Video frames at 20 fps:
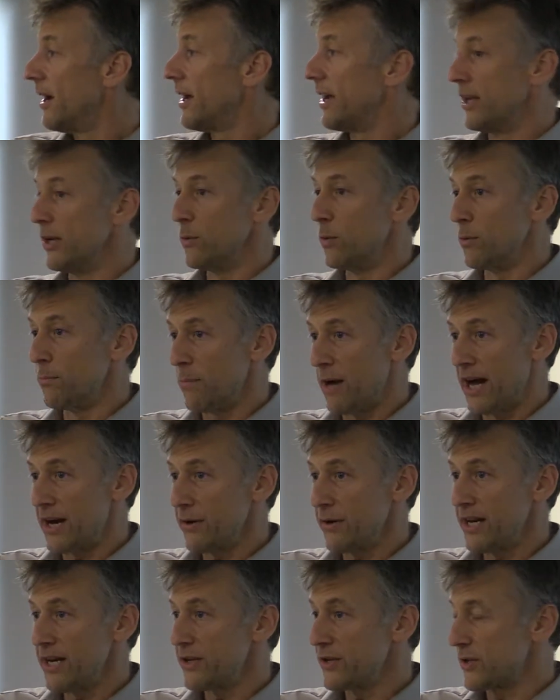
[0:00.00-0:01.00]
He will
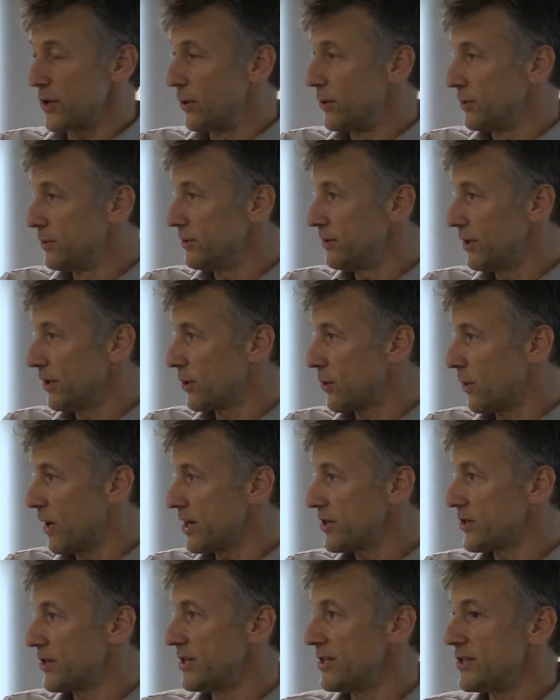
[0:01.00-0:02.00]
moderate his own
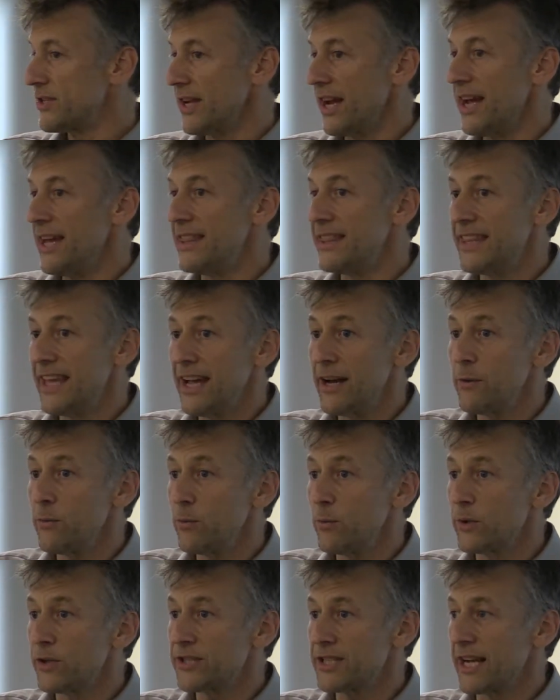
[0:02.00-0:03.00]
questions, and then
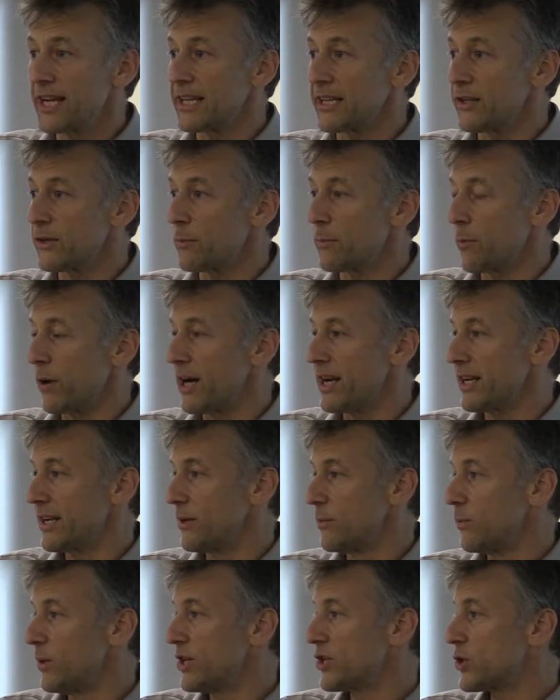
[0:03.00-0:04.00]
we'll take a little break
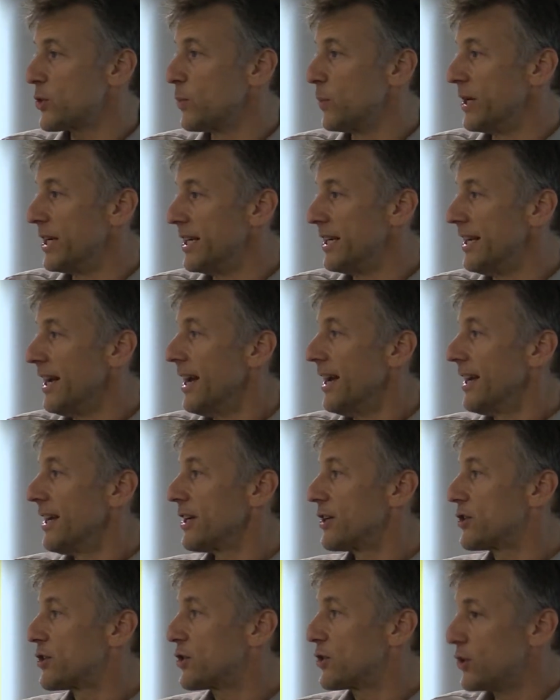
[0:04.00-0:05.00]
in which we
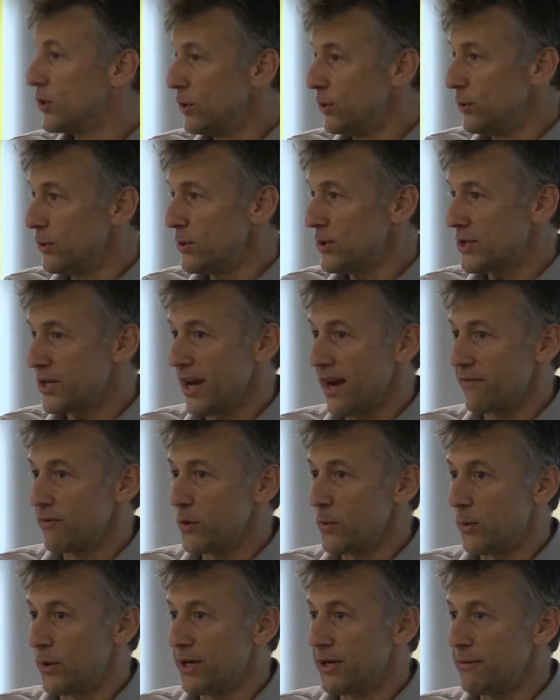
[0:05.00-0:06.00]
excuse
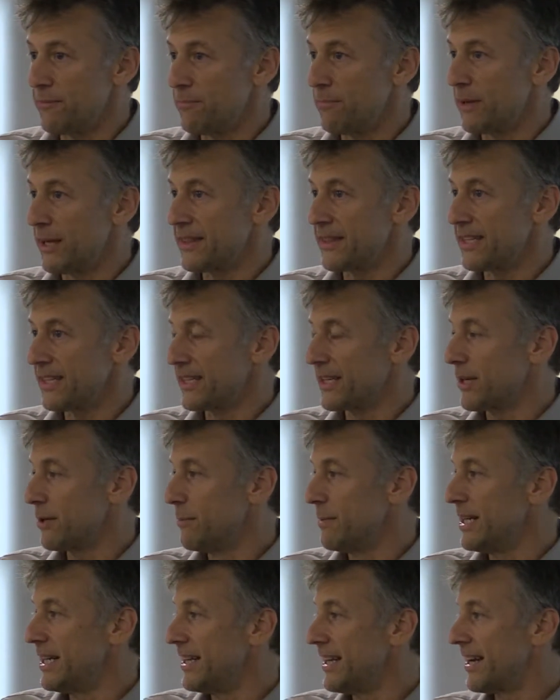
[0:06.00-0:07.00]
everyone but the
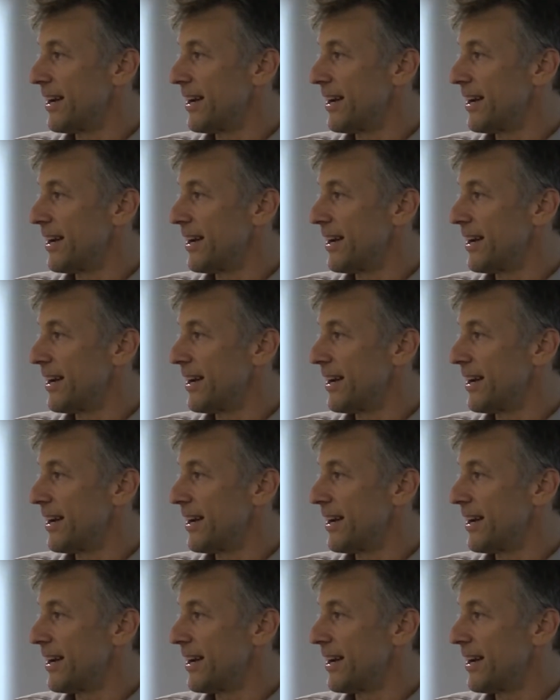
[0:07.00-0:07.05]
committee.